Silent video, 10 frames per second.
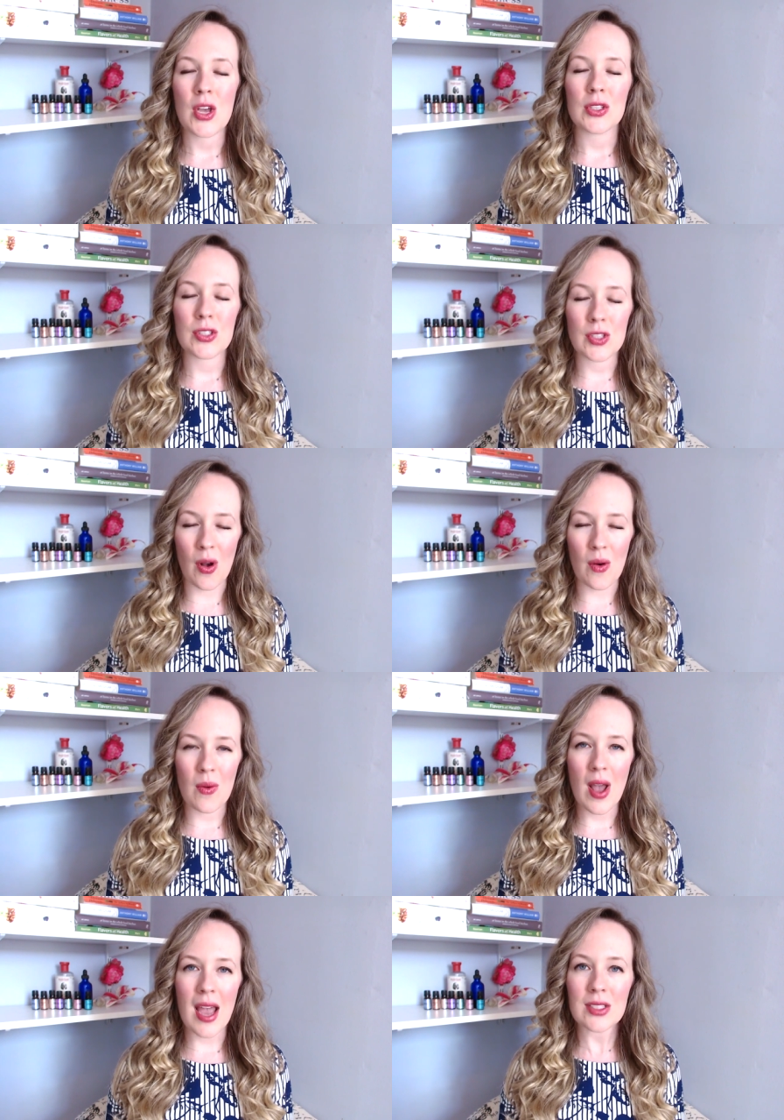So,
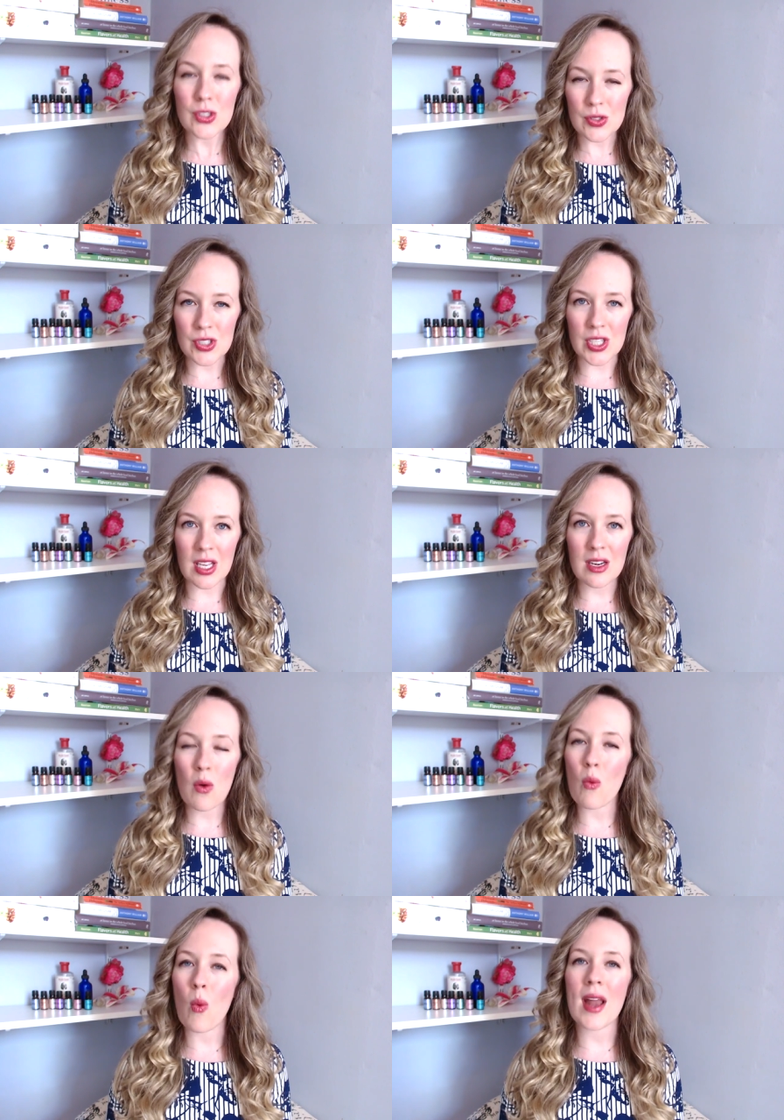estrogen,
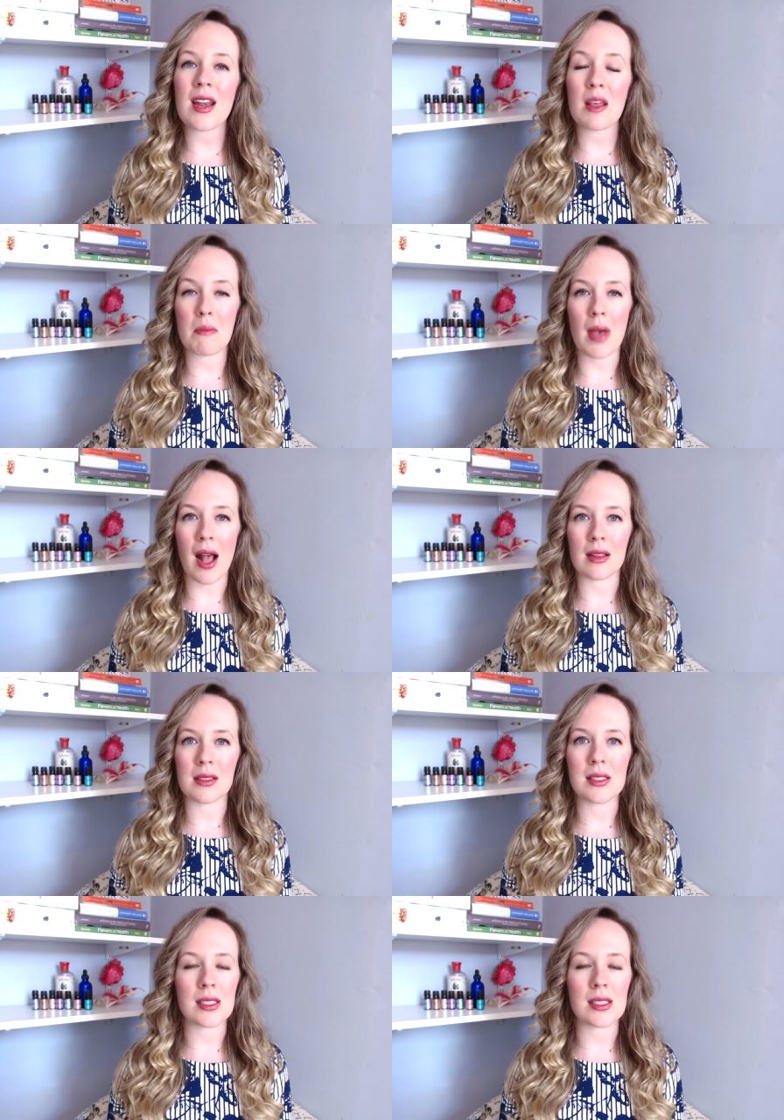when imbalanced,